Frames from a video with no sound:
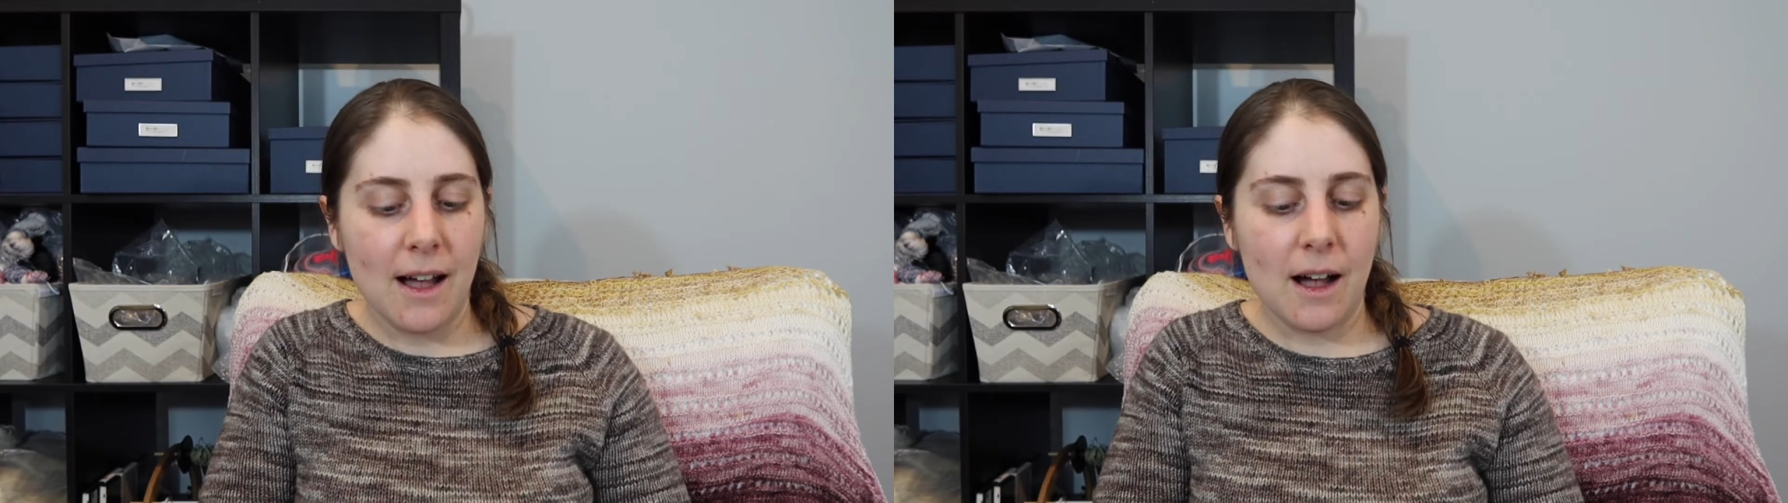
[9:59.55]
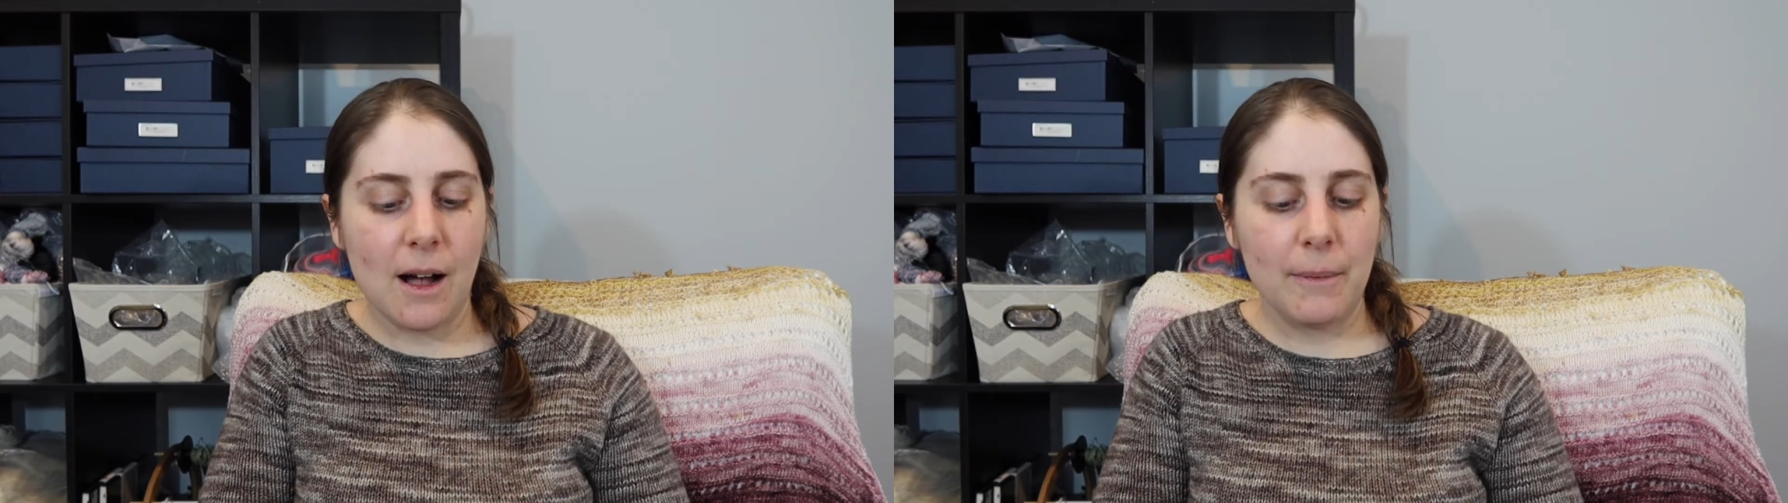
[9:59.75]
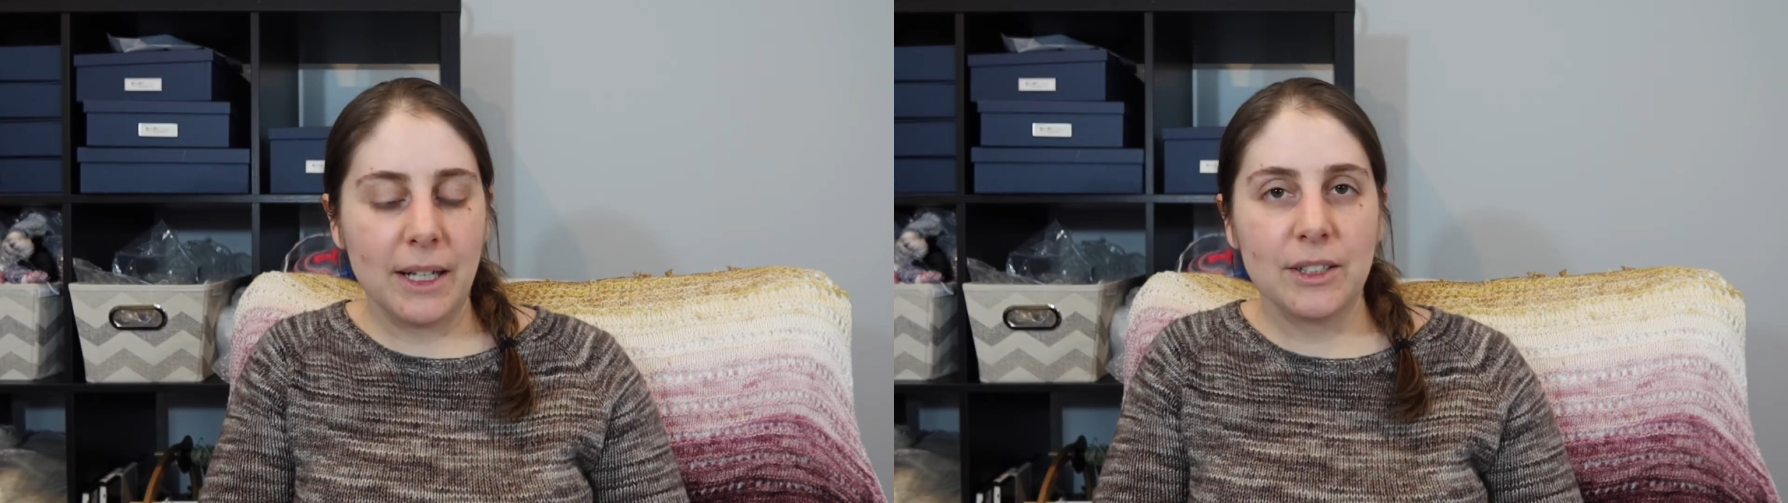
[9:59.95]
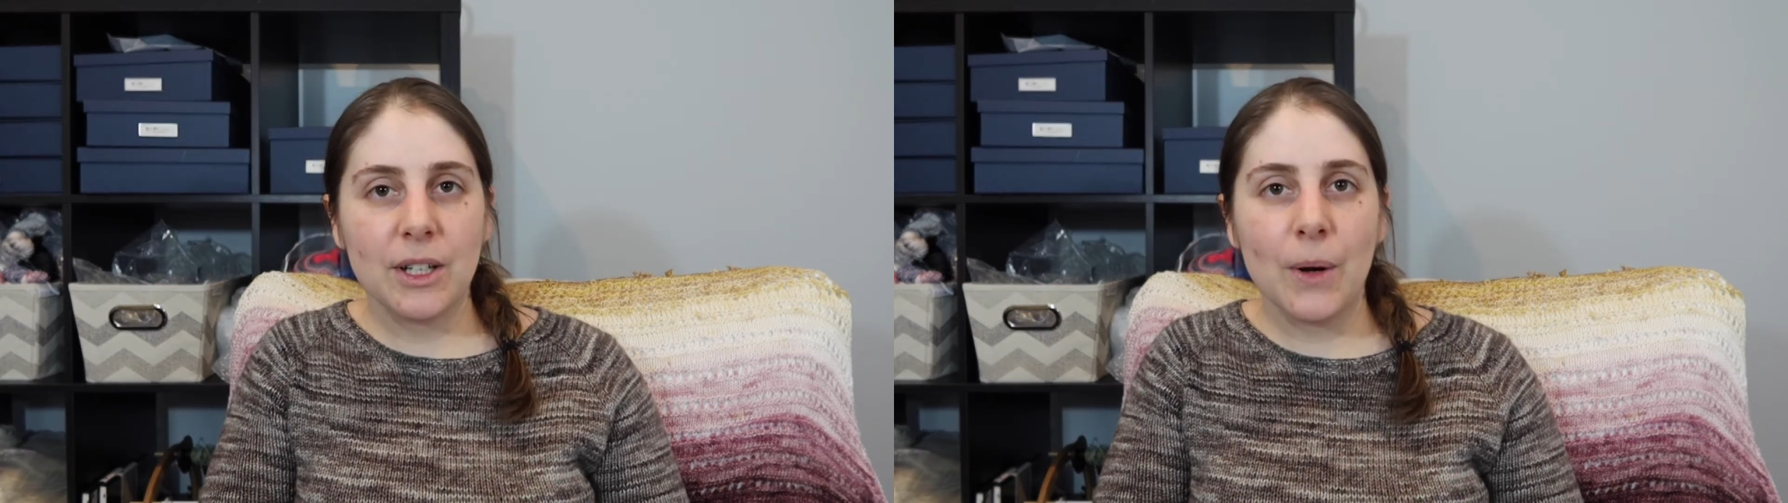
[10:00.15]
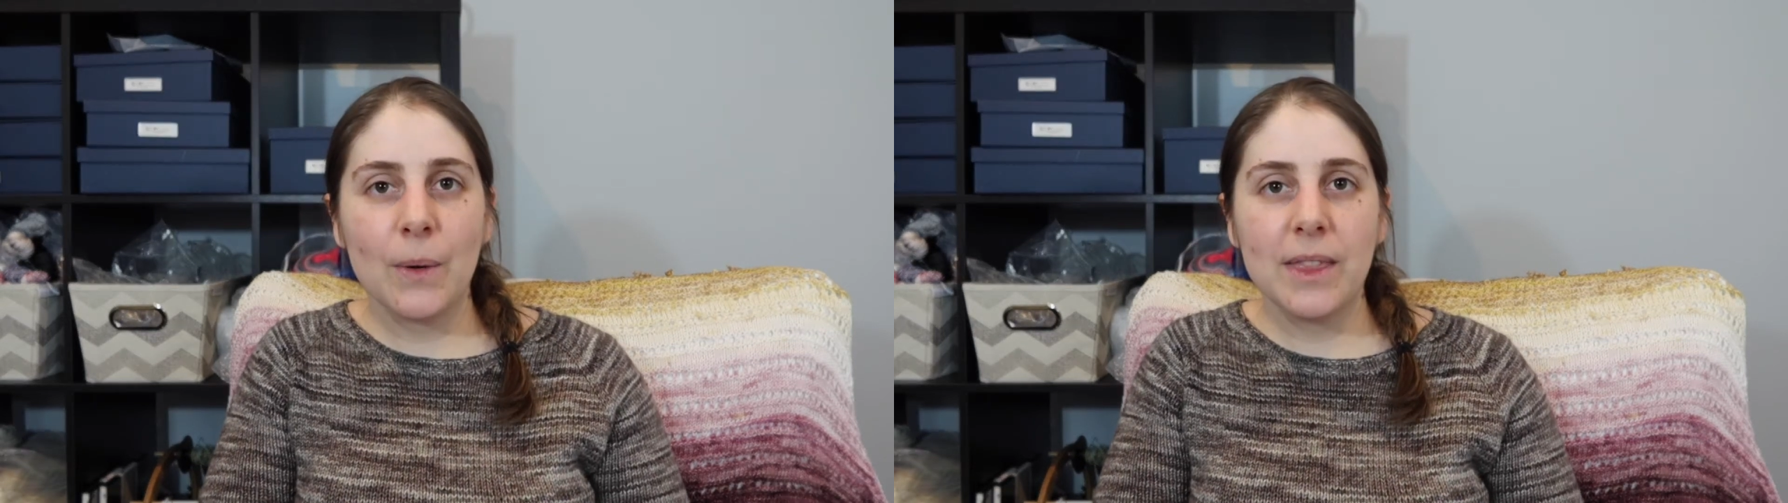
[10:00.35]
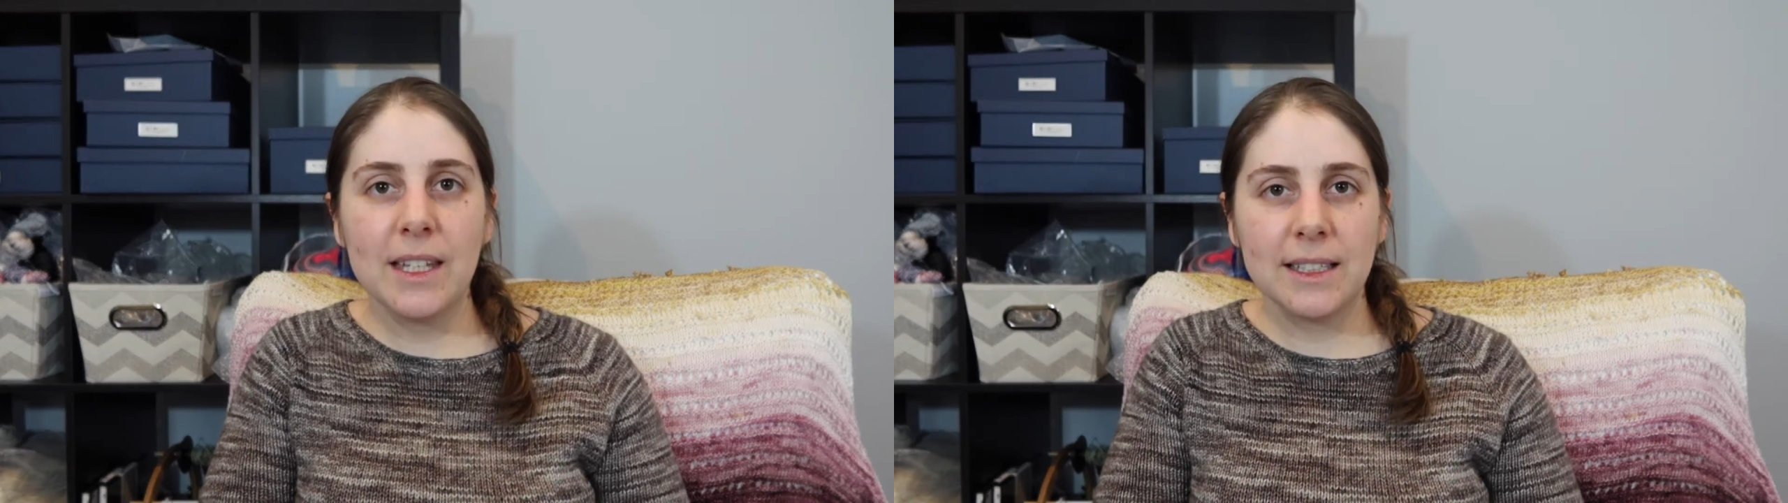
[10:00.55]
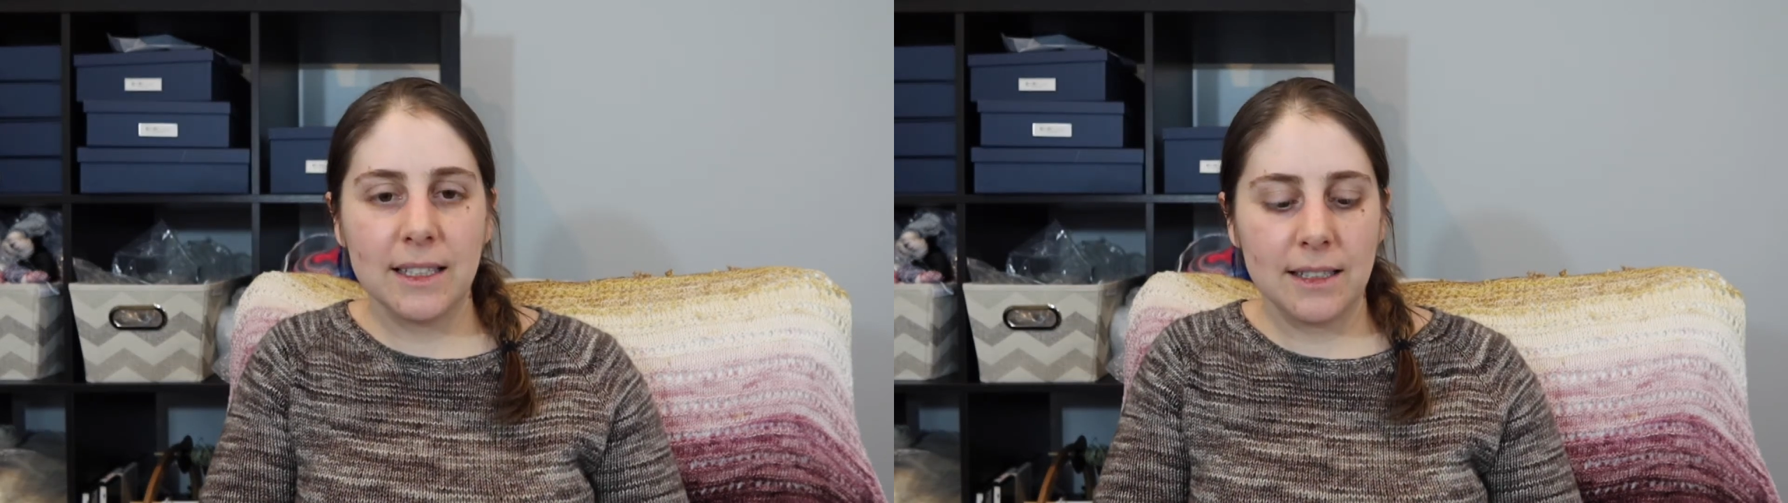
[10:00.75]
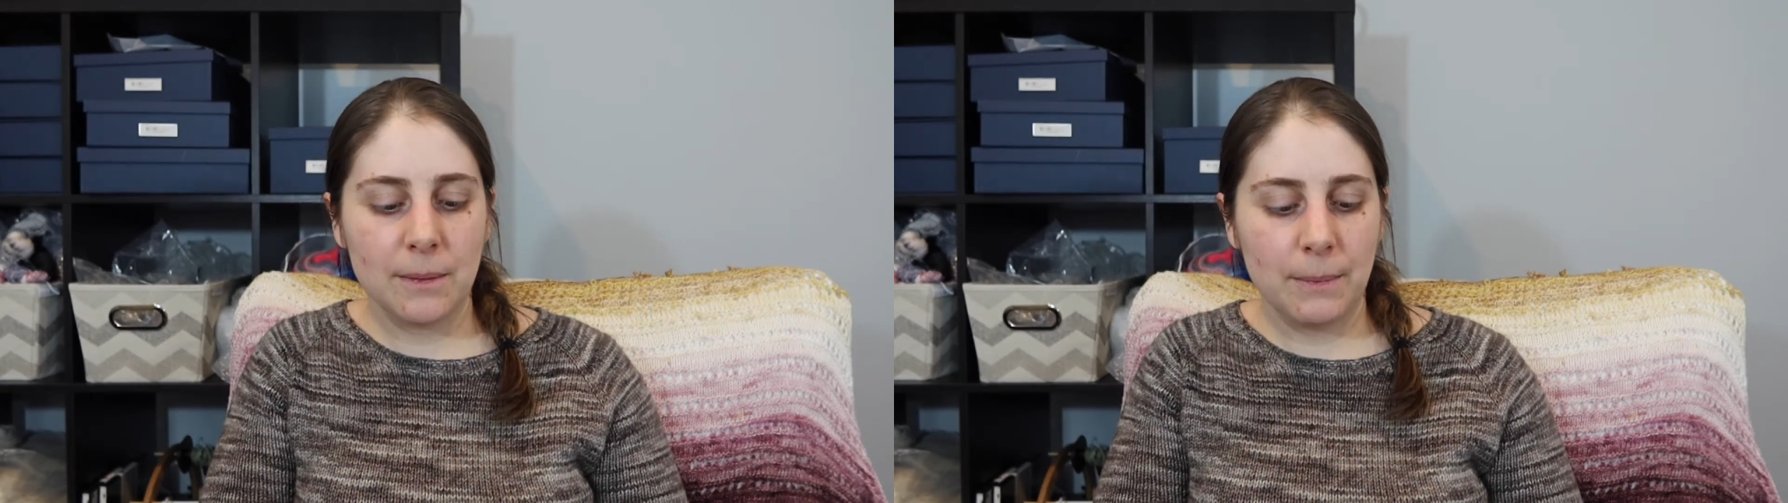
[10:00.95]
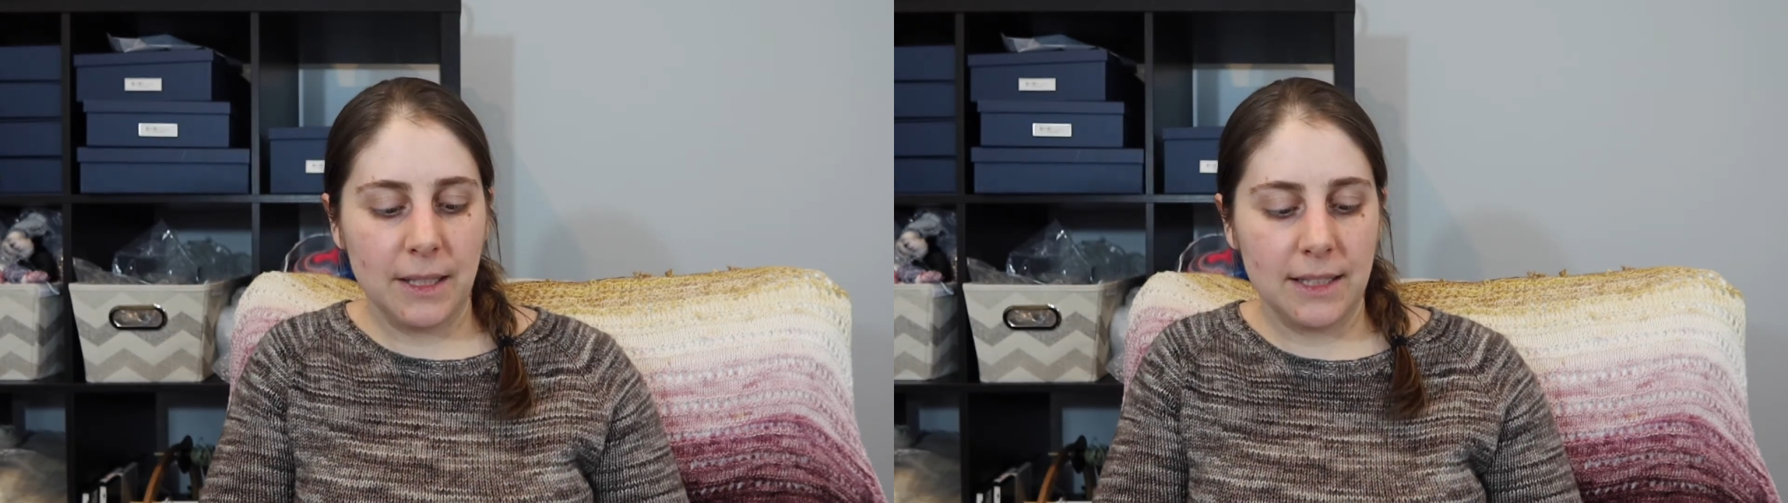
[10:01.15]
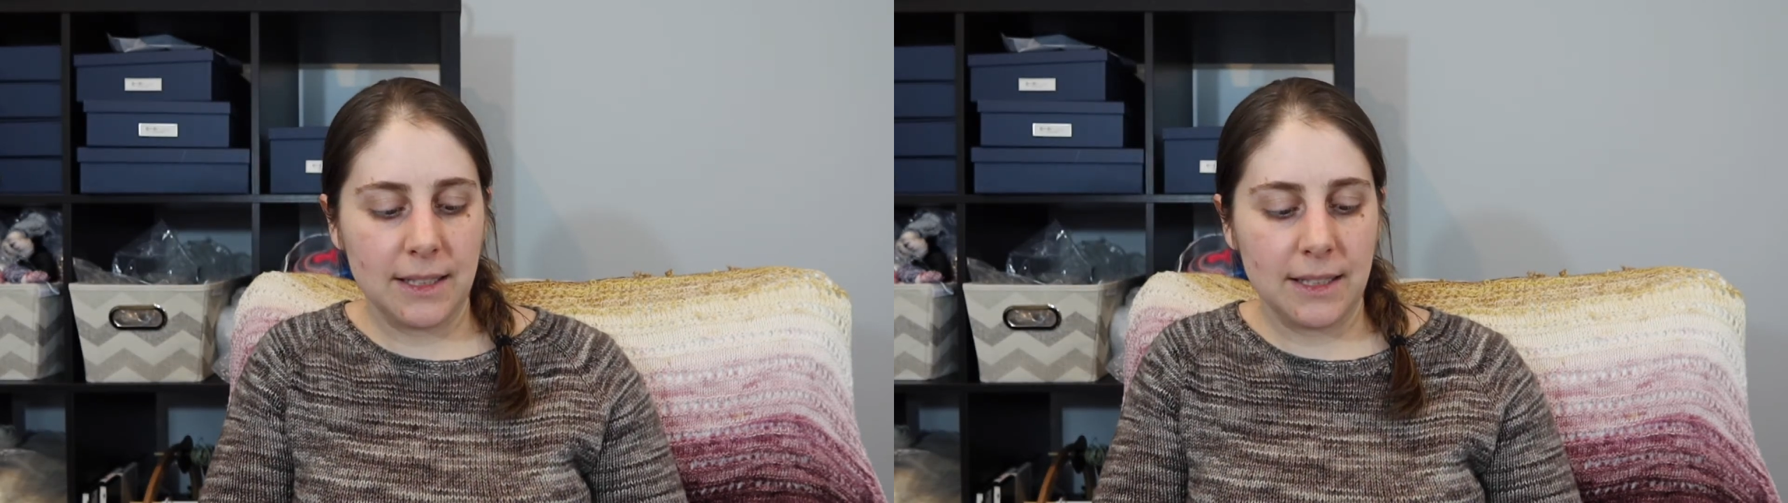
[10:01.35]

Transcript: And so this is the mini